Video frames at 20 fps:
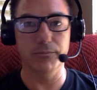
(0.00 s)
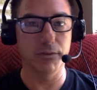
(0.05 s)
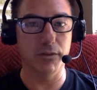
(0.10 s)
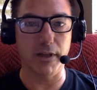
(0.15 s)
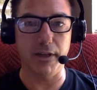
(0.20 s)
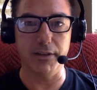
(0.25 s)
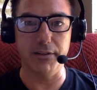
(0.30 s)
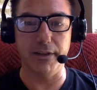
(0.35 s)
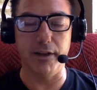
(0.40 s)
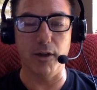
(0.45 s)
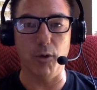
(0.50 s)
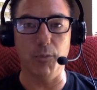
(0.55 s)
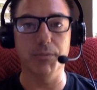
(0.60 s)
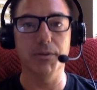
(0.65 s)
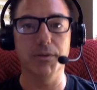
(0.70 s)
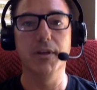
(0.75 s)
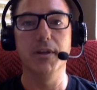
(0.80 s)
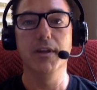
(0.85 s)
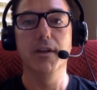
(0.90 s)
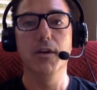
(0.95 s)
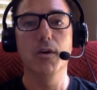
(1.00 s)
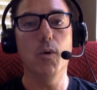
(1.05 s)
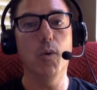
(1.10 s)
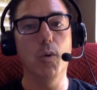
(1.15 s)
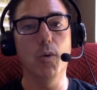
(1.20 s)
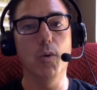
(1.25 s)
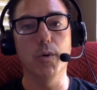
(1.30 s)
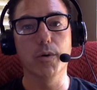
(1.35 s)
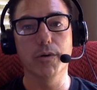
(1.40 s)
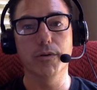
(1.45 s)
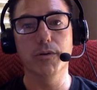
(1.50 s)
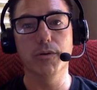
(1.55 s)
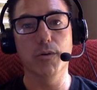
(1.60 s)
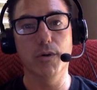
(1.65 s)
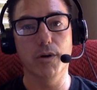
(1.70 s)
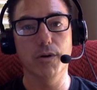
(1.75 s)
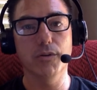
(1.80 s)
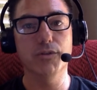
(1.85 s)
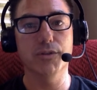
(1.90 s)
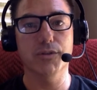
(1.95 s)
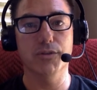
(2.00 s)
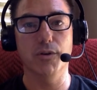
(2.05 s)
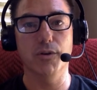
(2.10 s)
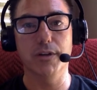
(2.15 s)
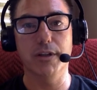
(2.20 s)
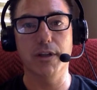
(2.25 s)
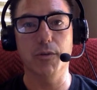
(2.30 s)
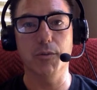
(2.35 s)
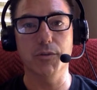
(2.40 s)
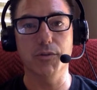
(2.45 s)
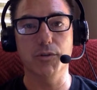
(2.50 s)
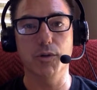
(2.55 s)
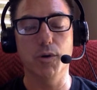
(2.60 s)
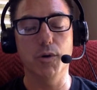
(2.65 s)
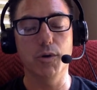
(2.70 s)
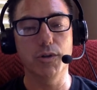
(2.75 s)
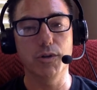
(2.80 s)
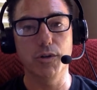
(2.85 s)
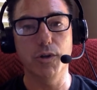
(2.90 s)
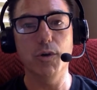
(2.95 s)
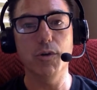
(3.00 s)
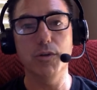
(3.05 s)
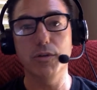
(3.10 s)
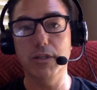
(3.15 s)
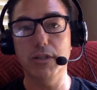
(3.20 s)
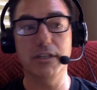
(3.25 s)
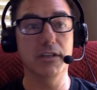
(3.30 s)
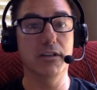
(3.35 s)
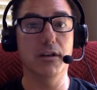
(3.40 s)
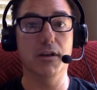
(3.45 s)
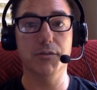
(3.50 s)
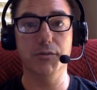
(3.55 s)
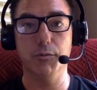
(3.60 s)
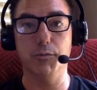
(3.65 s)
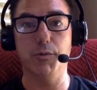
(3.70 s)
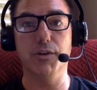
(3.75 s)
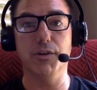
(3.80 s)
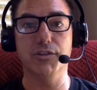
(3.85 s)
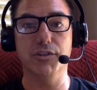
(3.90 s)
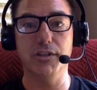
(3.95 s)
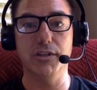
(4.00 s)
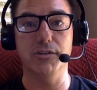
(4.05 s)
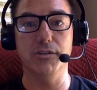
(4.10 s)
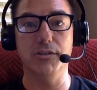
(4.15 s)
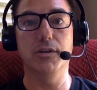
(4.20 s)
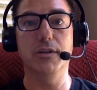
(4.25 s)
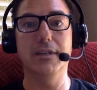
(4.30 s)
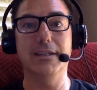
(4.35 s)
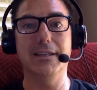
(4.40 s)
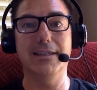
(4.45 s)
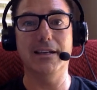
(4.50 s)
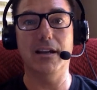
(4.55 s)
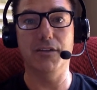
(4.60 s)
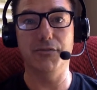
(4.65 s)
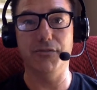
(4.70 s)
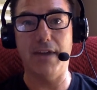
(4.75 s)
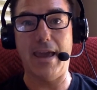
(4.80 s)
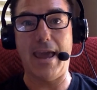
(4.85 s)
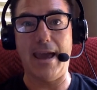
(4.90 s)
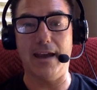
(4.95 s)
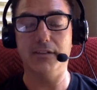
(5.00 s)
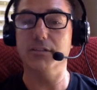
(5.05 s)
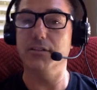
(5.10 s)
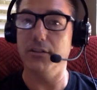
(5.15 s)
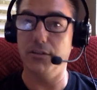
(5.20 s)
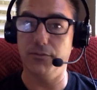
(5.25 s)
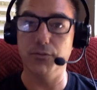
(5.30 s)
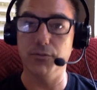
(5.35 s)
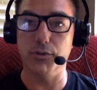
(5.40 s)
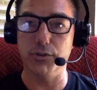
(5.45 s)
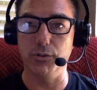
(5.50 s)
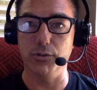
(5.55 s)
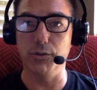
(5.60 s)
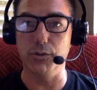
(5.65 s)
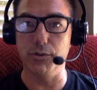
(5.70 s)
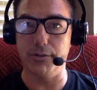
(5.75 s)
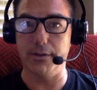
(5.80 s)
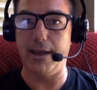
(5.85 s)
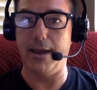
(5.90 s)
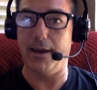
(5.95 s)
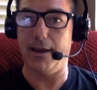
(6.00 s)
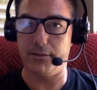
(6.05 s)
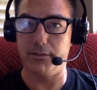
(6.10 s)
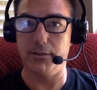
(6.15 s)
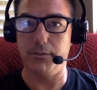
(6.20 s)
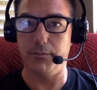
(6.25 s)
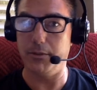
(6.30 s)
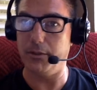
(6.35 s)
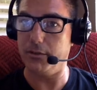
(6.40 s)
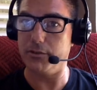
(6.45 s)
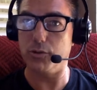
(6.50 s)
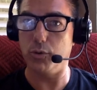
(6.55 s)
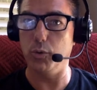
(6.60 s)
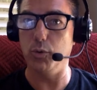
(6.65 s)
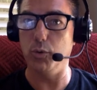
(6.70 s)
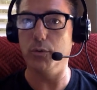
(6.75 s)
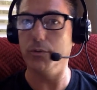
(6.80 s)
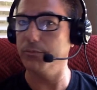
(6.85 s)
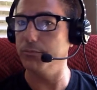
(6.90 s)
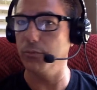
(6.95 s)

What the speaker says: Glad to help. Or you are just starting out with Zoho. You know you need to get off spreadsheets. You know you need to get off Act if you're still using Act. I mean, that's cool.